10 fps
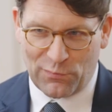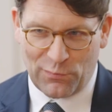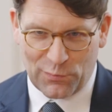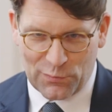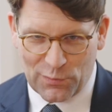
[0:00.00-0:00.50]

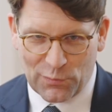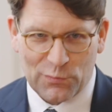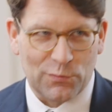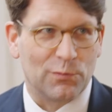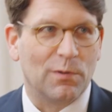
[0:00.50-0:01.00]
prefer to go
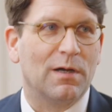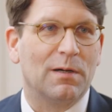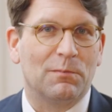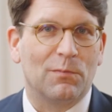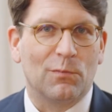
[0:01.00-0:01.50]
to
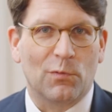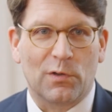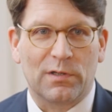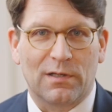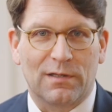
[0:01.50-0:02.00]

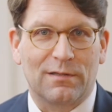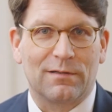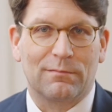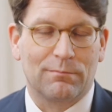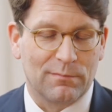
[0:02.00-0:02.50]
work that
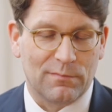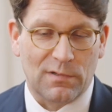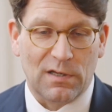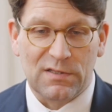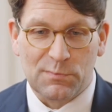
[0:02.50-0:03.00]

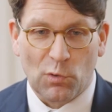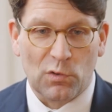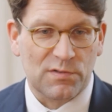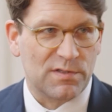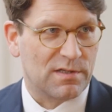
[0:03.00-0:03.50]
is
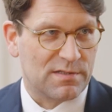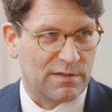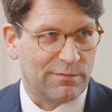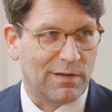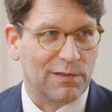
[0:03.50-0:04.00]
more considered
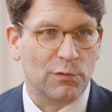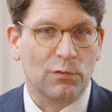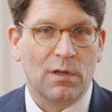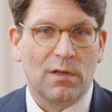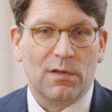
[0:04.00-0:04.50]
safe
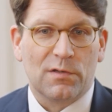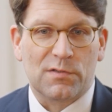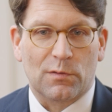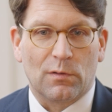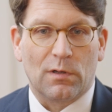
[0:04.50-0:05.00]
value.
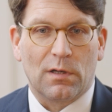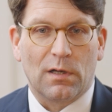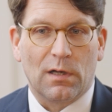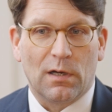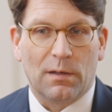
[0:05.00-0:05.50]
So
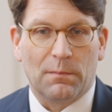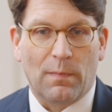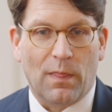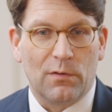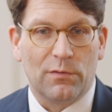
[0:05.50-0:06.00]

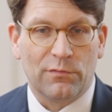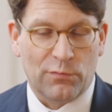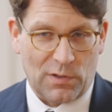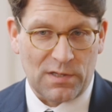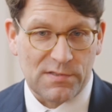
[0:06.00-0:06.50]

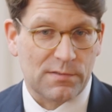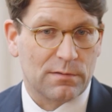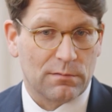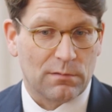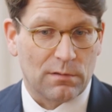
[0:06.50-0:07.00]
for
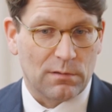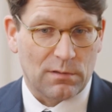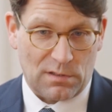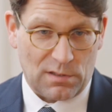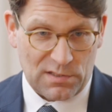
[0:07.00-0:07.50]
us,
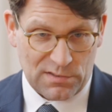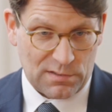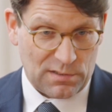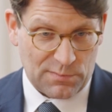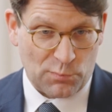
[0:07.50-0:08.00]

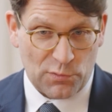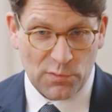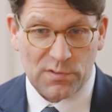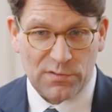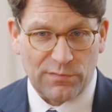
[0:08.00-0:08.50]
as
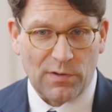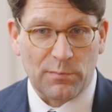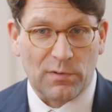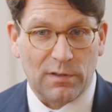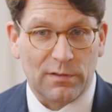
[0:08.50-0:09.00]
producers of
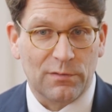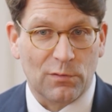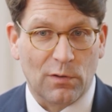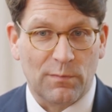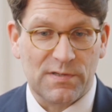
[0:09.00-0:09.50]
opera,
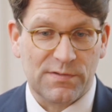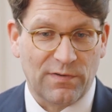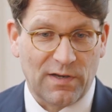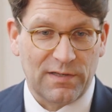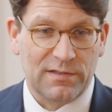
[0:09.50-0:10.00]
to always
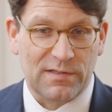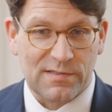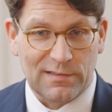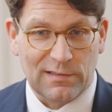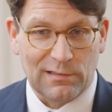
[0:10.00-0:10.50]
find
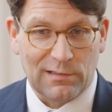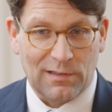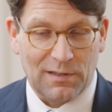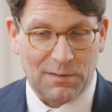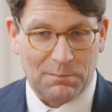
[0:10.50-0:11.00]
this
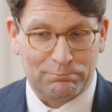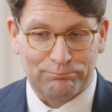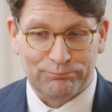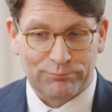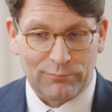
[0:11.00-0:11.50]
little
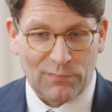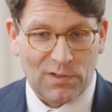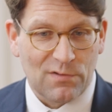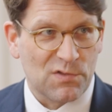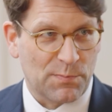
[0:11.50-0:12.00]

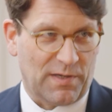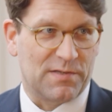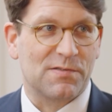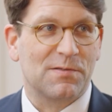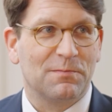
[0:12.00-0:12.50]

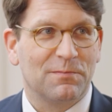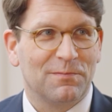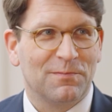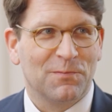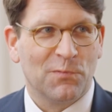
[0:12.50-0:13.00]
space
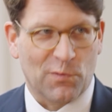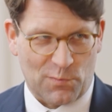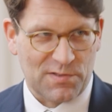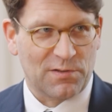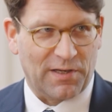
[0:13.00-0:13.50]

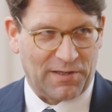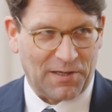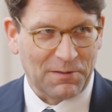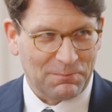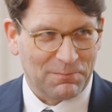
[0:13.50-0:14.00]
for
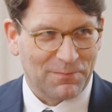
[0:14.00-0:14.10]
risk-taking